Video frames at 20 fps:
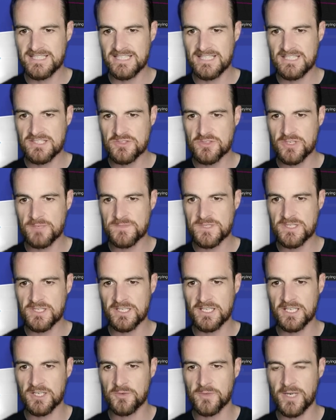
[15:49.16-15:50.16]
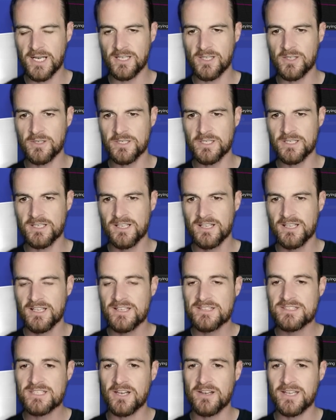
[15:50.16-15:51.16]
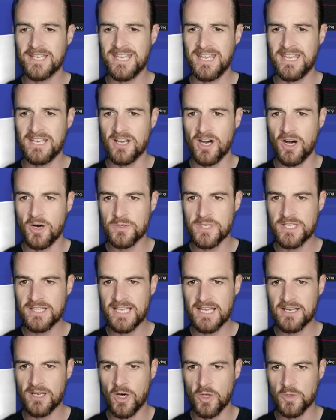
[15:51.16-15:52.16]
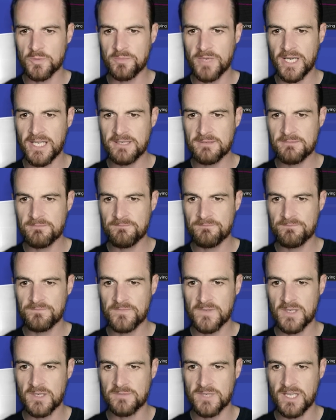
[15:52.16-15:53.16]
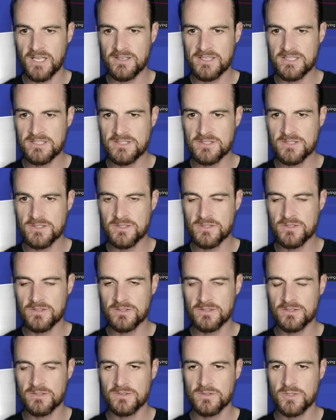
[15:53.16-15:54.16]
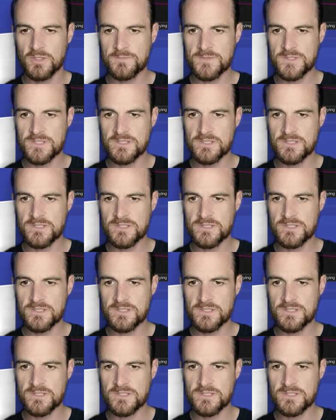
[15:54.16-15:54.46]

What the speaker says: LED strips that are going to run along it. So again, holding that Alt button, I'm going to,